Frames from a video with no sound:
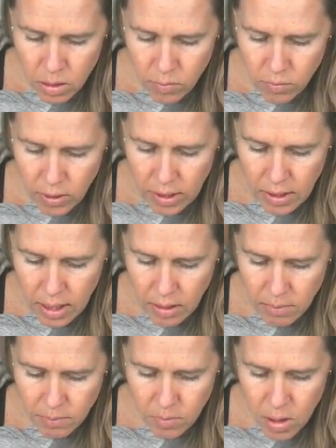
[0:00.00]
right there.
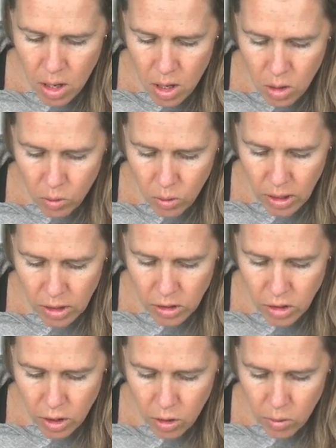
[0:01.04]
We're gonna
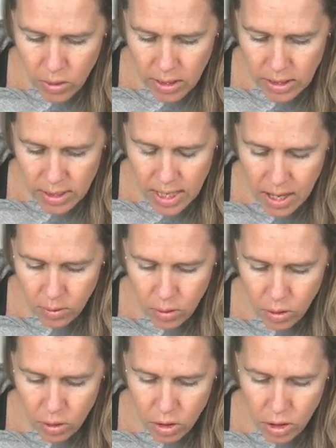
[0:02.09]
sew down
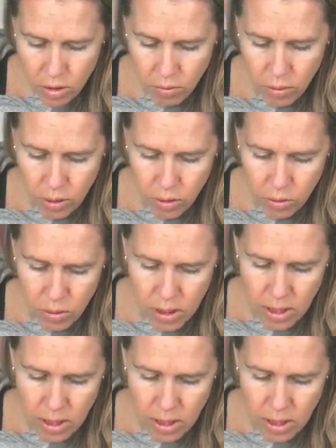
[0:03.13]
through